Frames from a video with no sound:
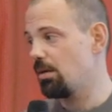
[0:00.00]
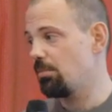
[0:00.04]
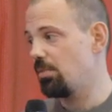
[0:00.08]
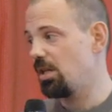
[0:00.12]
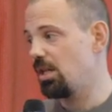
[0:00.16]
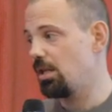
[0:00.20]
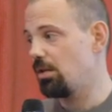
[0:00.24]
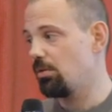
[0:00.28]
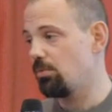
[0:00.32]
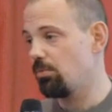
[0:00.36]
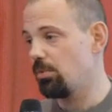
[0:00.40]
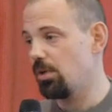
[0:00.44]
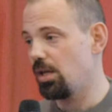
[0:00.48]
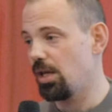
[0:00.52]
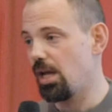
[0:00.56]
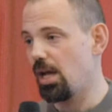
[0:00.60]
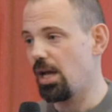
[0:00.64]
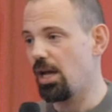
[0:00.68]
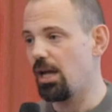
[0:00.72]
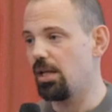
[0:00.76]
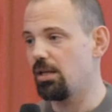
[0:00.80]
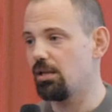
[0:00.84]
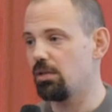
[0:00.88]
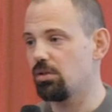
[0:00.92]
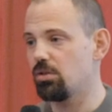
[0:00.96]
I mean, we
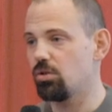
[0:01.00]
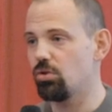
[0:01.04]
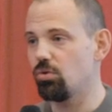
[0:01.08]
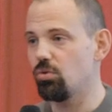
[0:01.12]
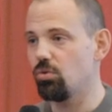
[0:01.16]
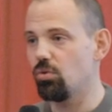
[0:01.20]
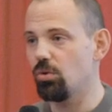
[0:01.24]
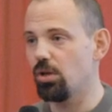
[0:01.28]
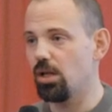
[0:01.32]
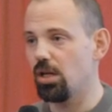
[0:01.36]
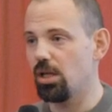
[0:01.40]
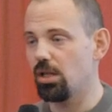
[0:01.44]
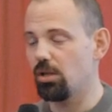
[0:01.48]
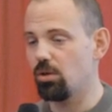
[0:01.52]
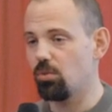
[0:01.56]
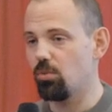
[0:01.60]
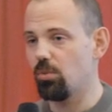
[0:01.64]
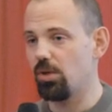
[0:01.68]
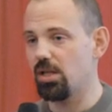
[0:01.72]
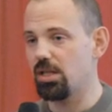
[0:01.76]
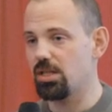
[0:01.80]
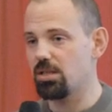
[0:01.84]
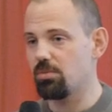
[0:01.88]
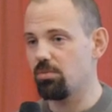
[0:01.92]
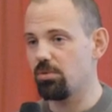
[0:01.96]
had two
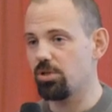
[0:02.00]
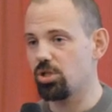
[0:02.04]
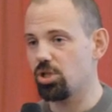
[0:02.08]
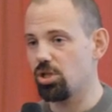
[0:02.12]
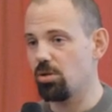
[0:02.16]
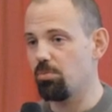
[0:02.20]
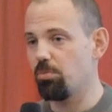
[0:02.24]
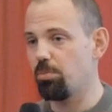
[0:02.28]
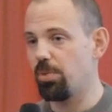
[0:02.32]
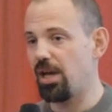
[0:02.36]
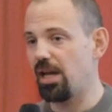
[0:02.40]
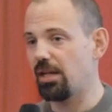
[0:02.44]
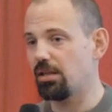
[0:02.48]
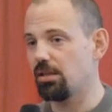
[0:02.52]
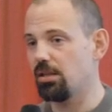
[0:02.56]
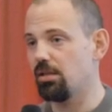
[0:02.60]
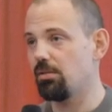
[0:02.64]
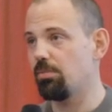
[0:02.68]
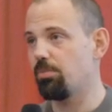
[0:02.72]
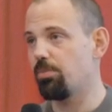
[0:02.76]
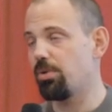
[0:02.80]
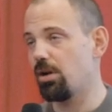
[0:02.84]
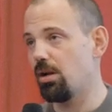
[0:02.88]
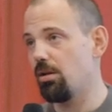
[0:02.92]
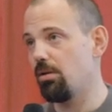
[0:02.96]
earthquakes which
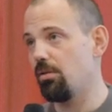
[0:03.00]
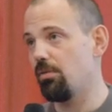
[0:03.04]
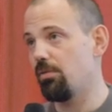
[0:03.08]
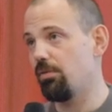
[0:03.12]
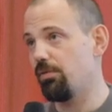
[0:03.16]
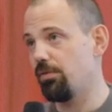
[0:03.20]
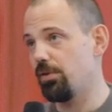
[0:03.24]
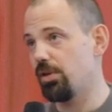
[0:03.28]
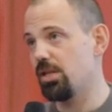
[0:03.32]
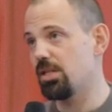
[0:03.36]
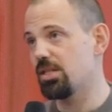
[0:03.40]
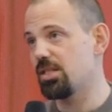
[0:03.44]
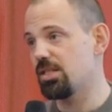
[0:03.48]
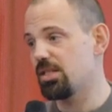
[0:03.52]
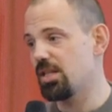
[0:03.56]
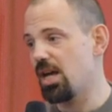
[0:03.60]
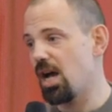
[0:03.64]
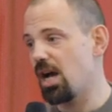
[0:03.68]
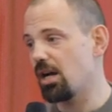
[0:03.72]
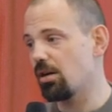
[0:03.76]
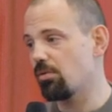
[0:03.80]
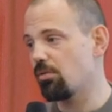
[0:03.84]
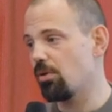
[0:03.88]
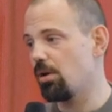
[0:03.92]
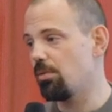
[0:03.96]
impacted the first
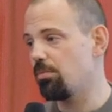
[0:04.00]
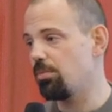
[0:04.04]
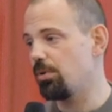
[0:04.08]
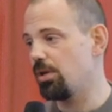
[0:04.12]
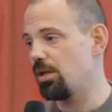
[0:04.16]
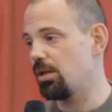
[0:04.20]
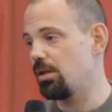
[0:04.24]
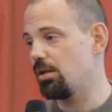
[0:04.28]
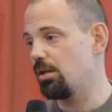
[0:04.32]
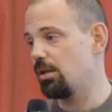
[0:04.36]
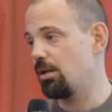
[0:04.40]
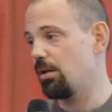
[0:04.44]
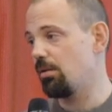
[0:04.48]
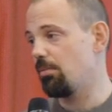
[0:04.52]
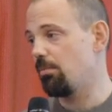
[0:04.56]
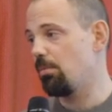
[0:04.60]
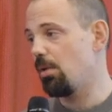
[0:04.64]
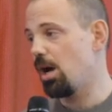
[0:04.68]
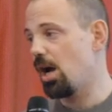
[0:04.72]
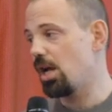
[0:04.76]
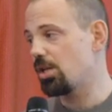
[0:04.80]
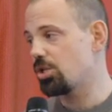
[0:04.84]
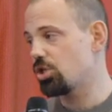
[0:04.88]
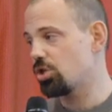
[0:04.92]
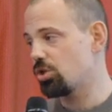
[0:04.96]
Zagreb in
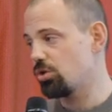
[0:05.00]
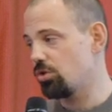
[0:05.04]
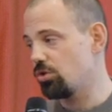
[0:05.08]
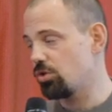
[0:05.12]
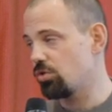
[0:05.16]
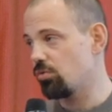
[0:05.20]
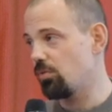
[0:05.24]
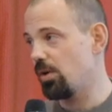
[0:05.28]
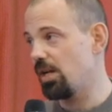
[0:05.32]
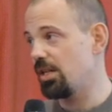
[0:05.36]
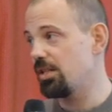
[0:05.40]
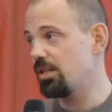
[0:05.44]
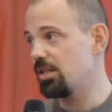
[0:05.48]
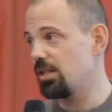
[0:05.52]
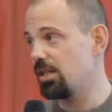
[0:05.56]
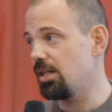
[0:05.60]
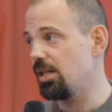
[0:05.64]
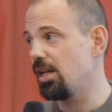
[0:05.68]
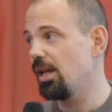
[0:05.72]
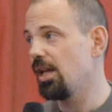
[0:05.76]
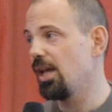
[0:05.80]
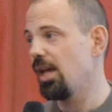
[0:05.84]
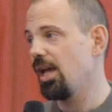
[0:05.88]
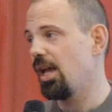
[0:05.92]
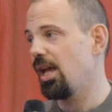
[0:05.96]
March
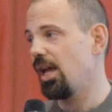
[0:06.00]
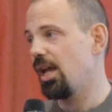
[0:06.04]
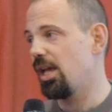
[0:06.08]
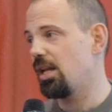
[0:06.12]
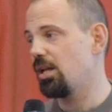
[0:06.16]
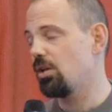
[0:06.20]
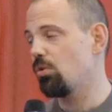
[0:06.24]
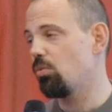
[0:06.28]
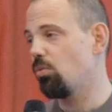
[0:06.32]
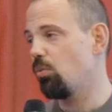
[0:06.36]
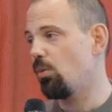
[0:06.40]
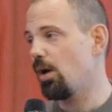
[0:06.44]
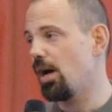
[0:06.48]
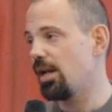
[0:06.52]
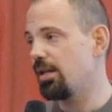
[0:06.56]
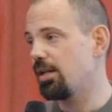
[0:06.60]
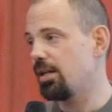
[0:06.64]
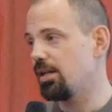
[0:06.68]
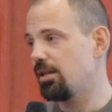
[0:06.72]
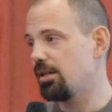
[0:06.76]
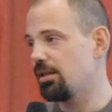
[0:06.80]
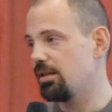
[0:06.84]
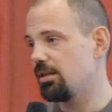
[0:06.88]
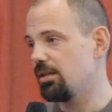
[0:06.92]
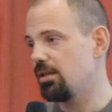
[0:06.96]
2020 and the one
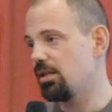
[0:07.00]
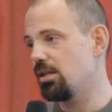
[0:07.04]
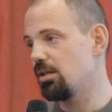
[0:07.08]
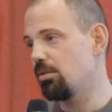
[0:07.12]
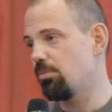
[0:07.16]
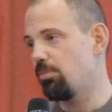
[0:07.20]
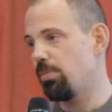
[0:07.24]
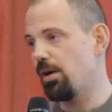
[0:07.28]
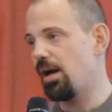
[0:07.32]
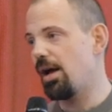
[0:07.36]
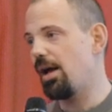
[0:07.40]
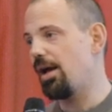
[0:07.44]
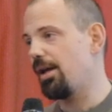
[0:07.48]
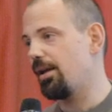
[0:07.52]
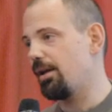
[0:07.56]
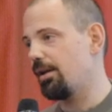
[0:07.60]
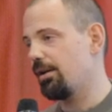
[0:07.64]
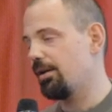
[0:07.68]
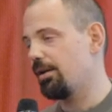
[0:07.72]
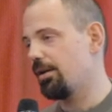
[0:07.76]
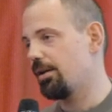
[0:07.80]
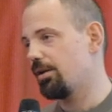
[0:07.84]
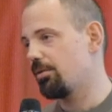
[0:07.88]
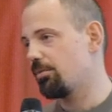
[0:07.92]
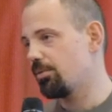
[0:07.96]
in the nearby
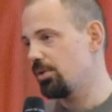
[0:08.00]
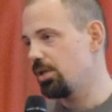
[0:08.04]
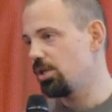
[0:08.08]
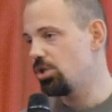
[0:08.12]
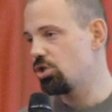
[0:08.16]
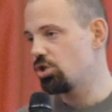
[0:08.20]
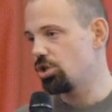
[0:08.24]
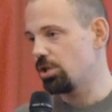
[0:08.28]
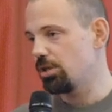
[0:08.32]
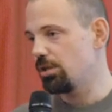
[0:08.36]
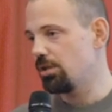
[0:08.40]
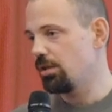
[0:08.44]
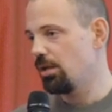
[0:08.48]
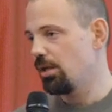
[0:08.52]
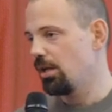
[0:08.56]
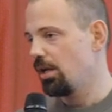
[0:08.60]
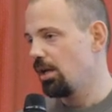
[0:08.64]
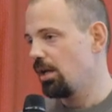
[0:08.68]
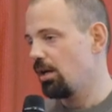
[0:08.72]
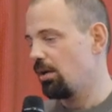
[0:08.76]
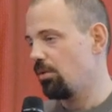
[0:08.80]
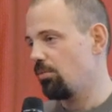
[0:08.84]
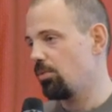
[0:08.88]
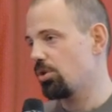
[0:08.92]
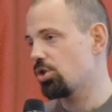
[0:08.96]
region,
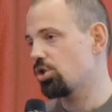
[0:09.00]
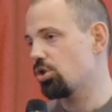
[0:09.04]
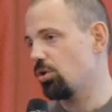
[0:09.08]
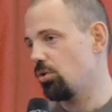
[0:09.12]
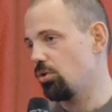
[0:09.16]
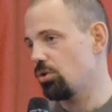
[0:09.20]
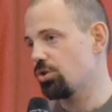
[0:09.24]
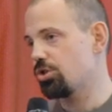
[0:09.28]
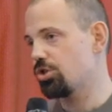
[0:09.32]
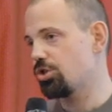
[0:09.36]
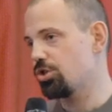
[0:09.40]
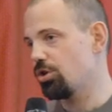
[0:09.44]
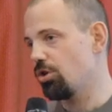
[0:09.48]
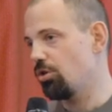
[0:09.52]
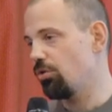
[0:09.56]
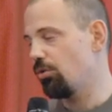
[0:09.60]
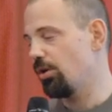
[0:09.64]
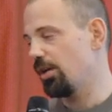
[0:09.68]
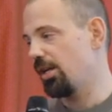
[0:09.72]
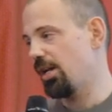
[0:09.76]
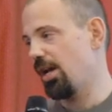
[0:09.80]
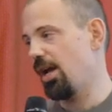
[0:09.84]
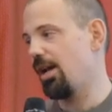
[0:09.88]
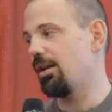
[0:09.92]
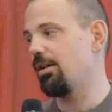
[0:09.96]
which
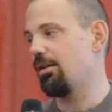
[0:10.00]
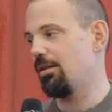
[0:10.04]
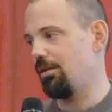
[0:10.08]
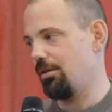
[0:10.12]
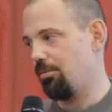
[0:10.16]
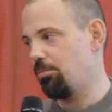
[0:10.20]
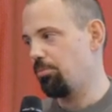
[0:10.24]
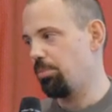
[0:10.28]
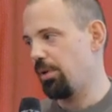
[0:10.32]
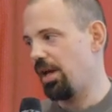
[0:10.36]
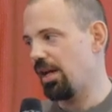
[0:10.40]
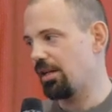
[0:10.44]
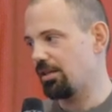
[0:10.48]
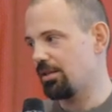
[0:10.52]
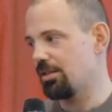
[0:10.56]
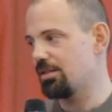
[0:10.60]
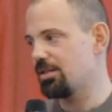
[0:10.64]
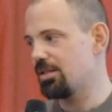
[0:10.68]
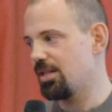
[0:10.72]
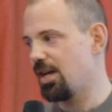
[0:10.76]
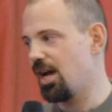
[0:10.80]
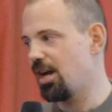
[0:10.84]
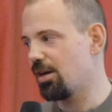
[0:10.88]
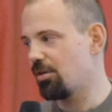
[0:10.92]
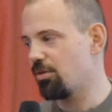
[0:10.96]
also again impacted
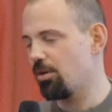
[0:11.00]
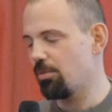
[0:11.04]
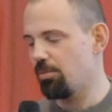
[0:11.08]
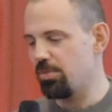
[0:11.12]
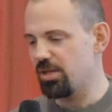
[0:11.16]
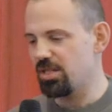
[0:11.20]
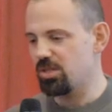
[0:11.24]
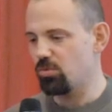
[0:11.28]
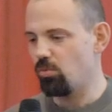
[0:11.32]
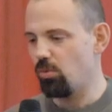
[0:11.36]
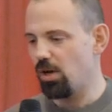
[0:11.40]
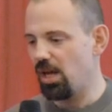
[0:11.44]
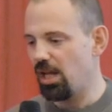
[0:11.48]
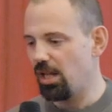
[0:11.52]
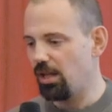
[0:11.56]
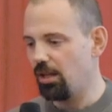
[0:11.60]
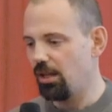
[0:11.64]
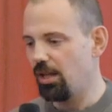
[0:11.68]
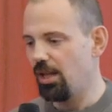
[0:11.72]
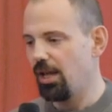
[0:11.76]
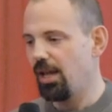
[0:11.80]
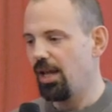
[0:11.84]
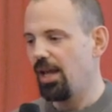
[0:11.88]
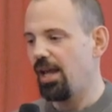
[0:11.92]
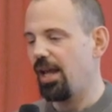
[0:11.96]
Zagreb as
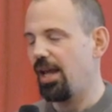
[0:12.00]
well.